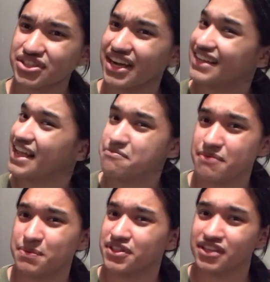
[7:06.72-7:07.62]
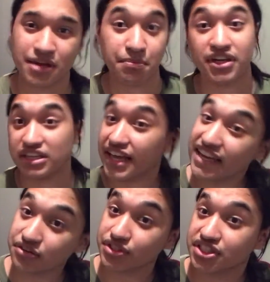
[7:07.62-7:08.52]
I can't remember the name, but an
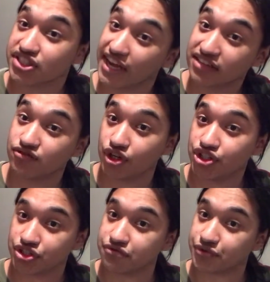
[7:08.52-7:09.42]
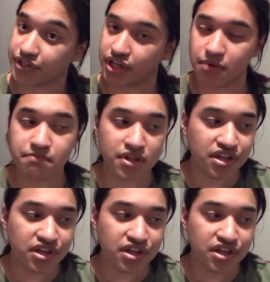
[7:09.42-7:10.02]
Icarus attack version for them.